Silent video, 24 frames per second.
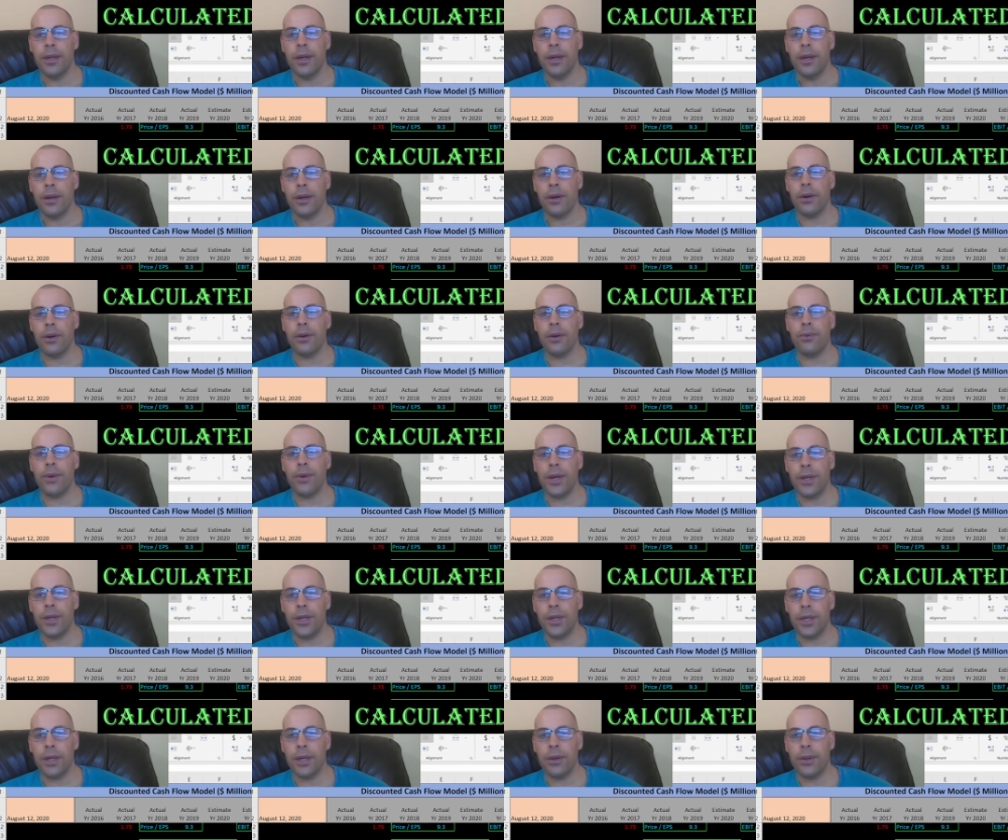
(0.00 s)
Current
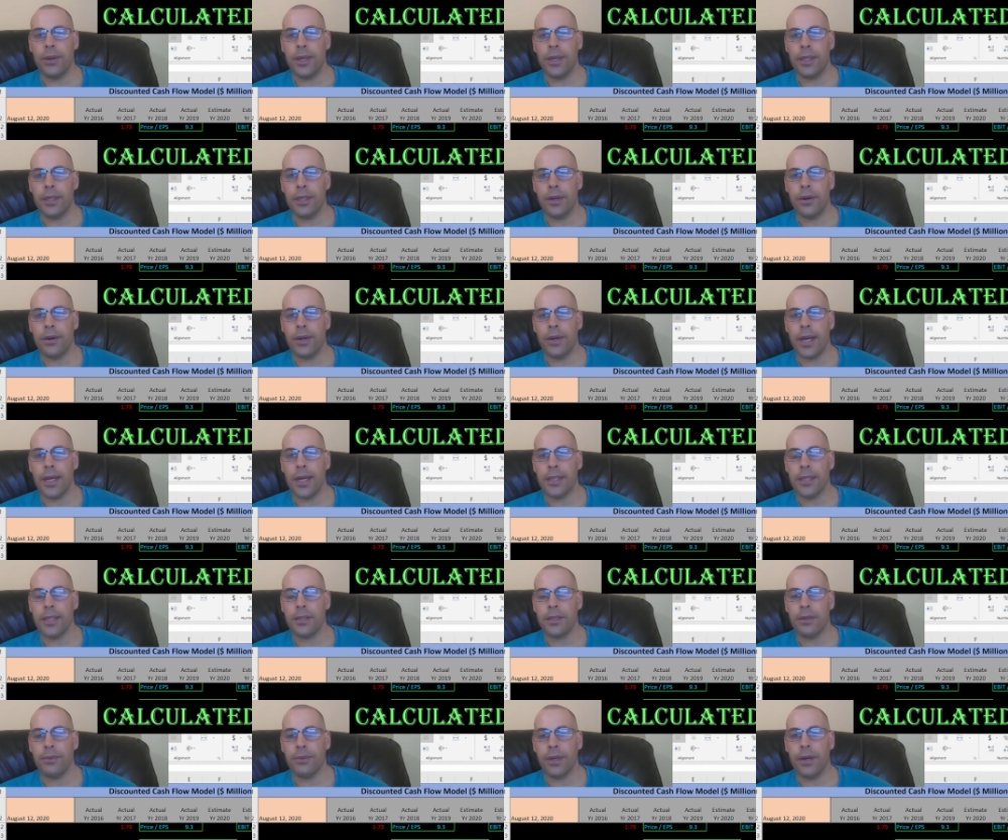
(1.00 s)
ratio is current
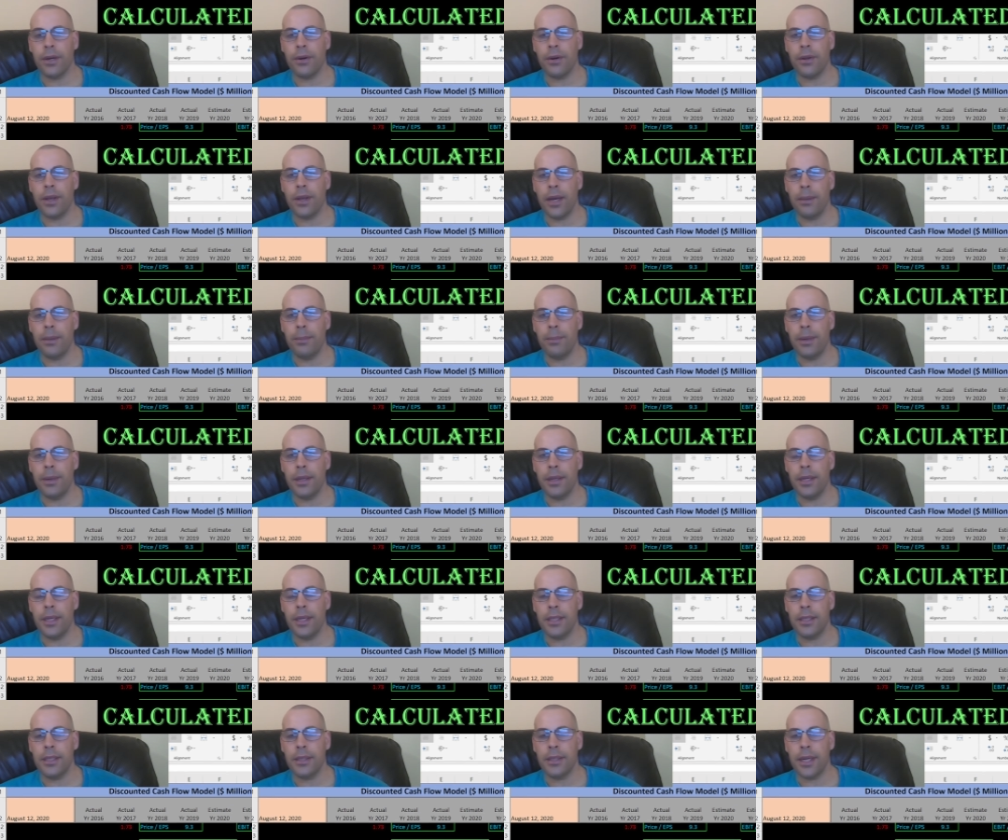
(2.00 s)
assets over current
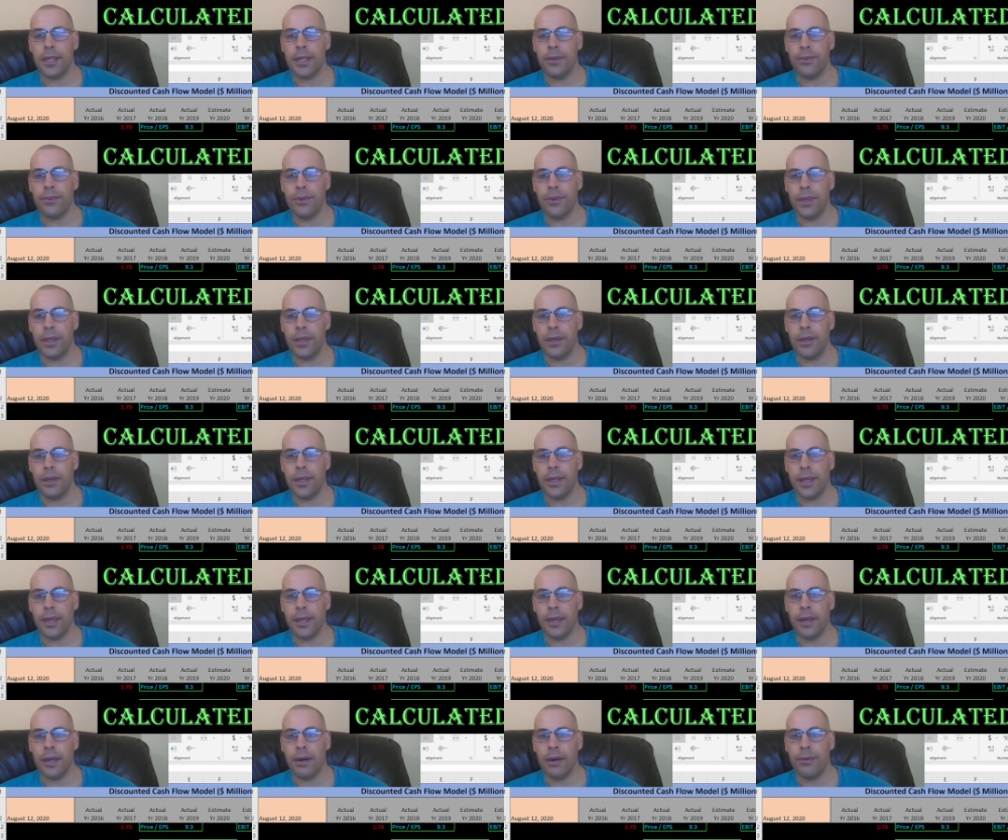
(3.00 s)
liabilities, so that's really good. They
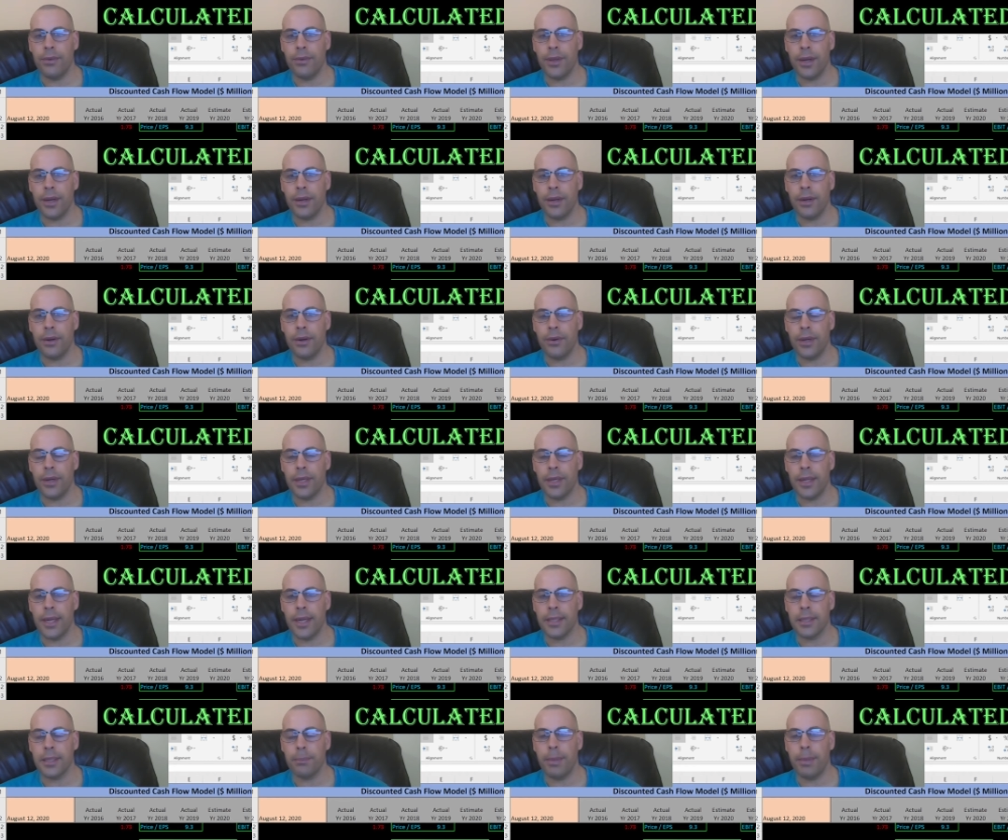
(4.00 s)
can cover their current
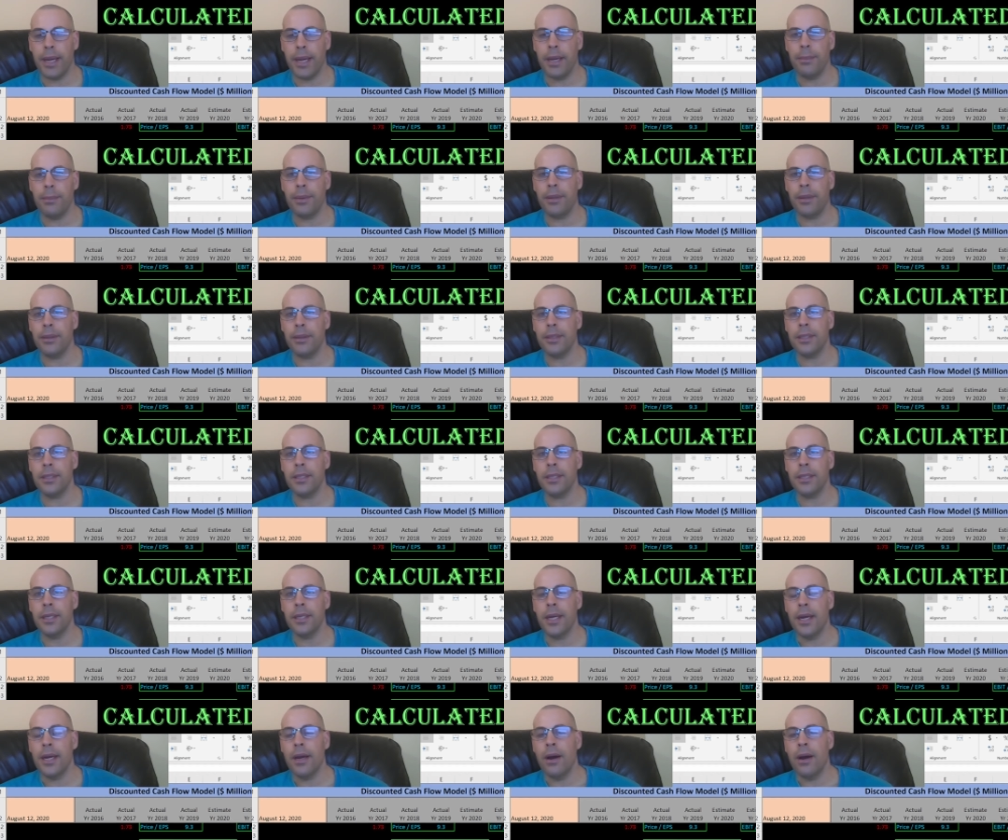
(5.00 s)
debts and payables.